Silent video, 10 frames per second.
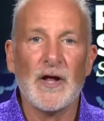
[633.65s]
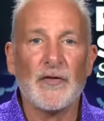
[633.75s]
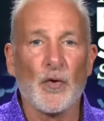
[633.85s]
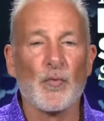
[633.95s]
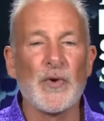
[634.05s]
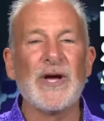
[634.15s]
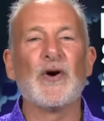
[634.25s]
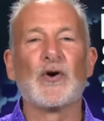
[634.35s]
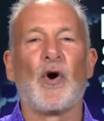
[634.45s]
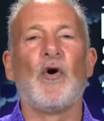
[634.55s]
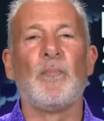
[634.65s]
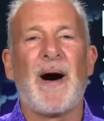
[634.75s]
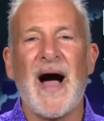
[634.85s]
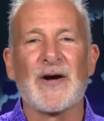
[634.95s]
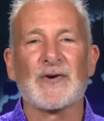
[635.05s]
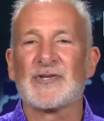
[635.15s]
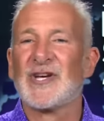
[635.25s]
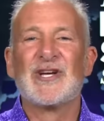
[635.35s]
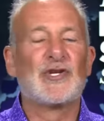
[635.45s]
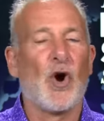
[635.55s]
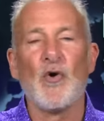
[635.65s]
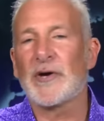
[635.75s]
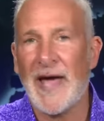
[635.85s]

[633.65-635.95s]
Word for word: The real gold buyers don't